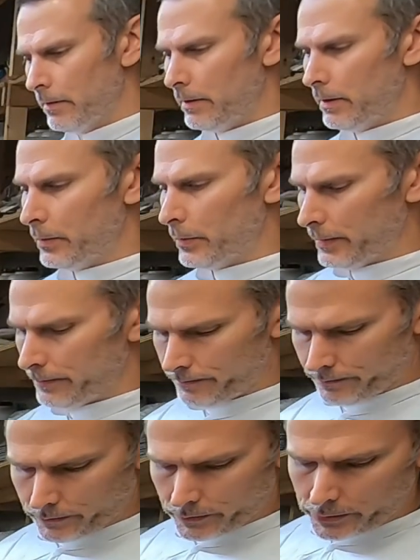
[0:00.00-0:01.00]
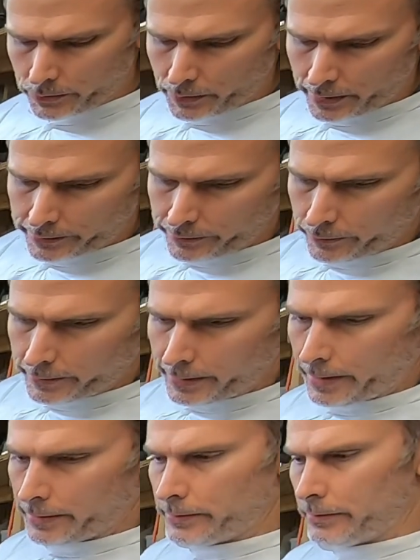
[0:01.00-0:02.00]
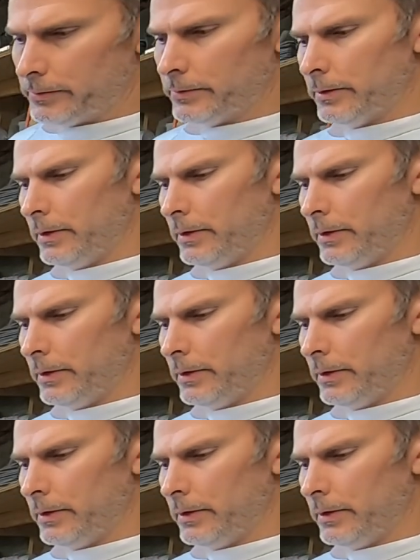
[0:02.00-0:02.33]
anyway, 2 pounds 14 ounces.